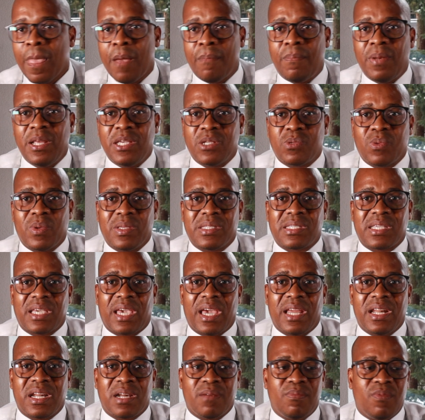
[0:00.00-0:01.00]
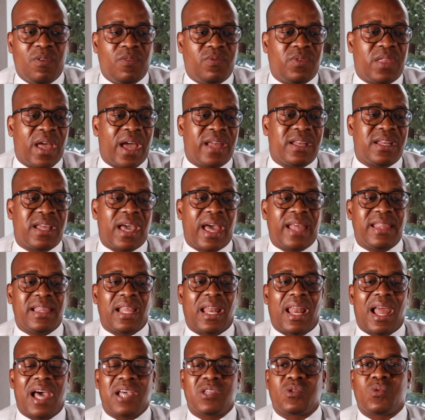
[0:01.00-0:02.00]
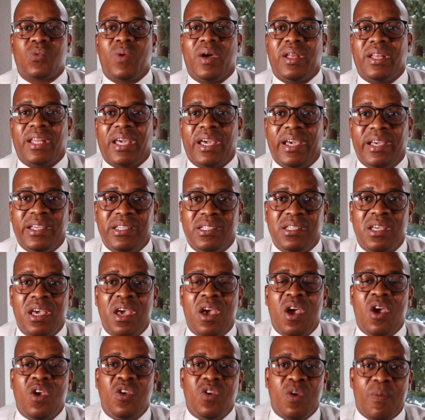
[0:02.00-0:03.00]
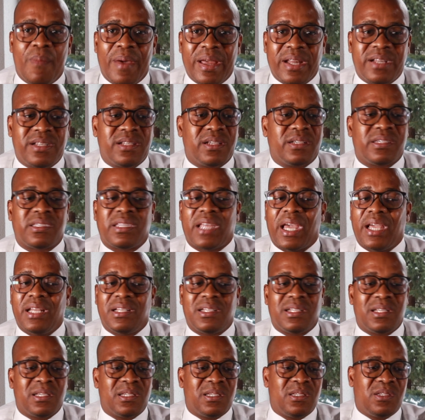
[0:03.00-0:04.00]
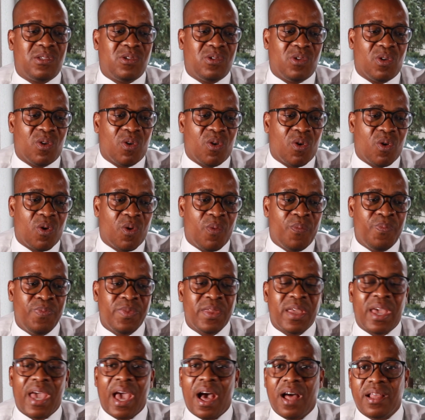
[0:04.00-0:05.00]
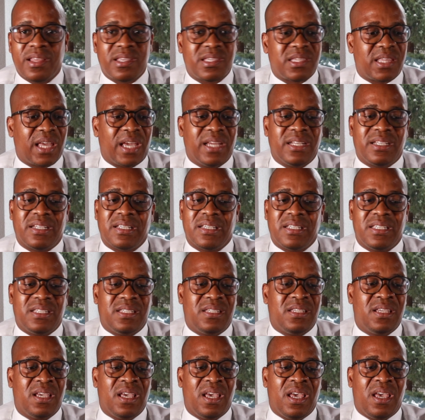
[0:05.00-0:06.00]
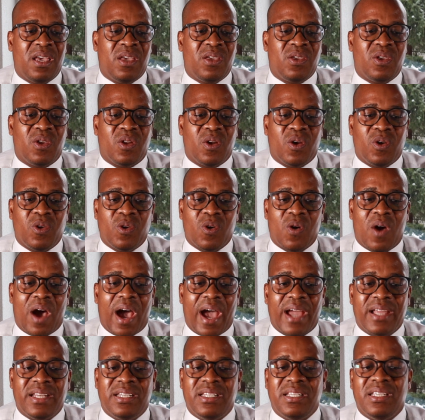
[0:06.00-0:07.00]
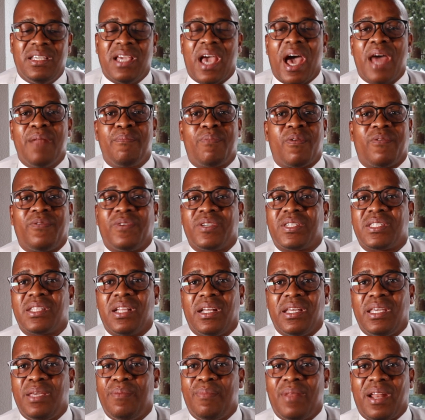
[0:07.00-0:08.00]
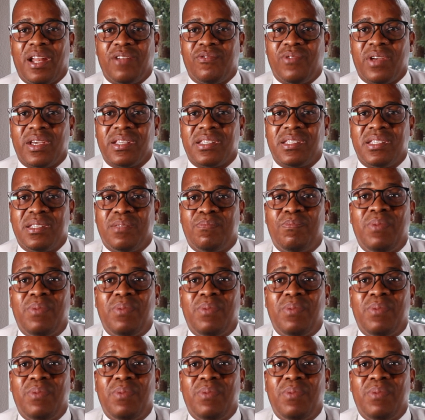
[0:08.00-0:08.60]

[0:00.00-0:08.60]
Please, once again, remove that. And the last one is your marital status, your health status, your ID, unprofessional email addresses.